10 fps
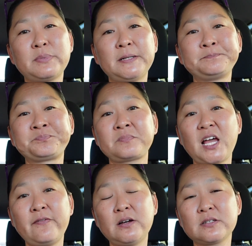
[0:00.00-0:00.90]
But
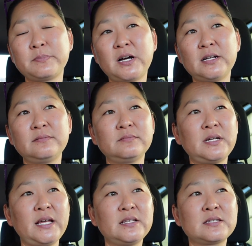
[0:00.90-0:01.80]
I found a spot,
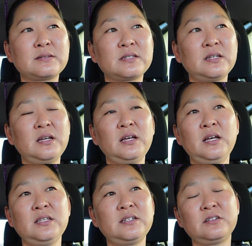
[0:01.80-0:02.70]
and it's
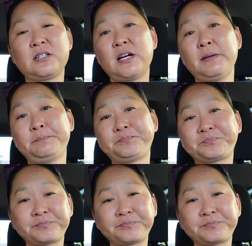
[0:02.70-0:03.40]
dinner time,